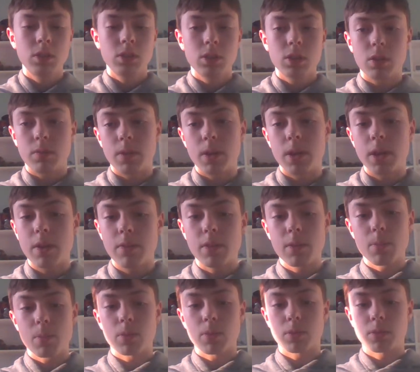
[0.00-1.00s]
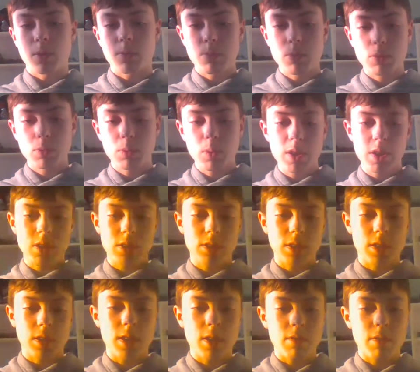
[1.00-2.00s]
can't really give any more examples. Well, you could
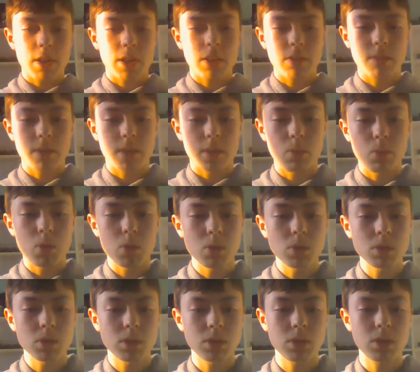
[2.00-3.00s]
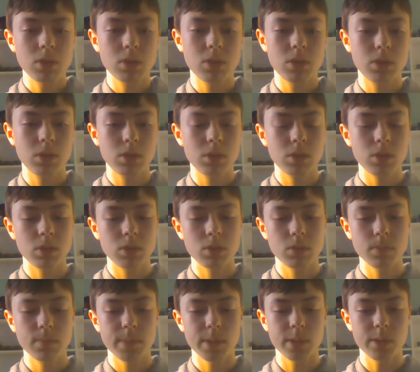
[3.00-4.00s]
say the Iraq-Iran War,
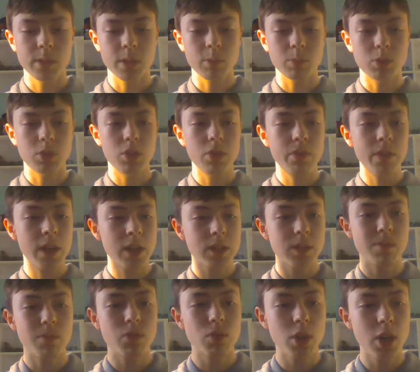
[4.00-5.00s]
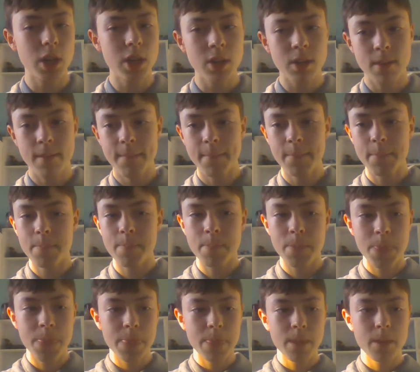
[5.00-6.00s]
because that was 2003.
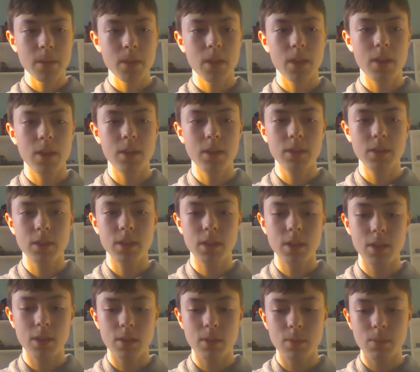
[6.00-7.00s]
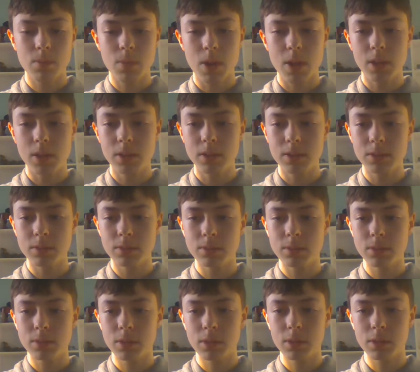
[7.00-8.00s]
And, well,
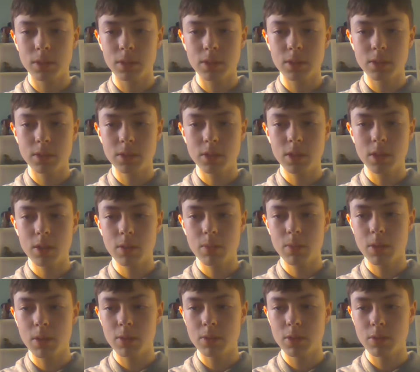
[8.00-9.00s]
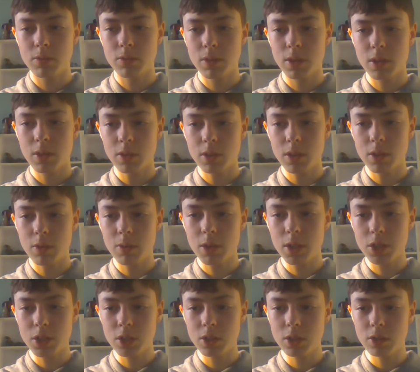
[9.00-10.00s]
I can see no one else has really got any
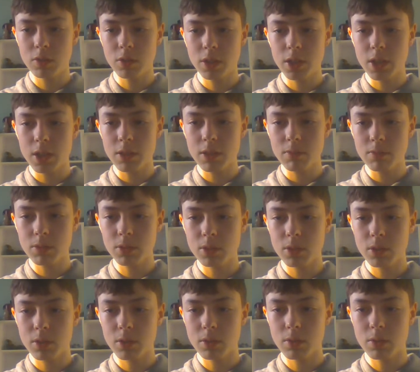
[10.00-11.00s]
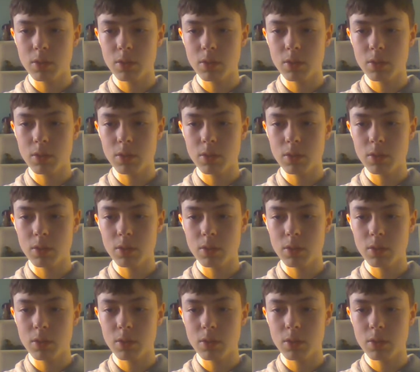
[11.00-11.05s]
questions right now, so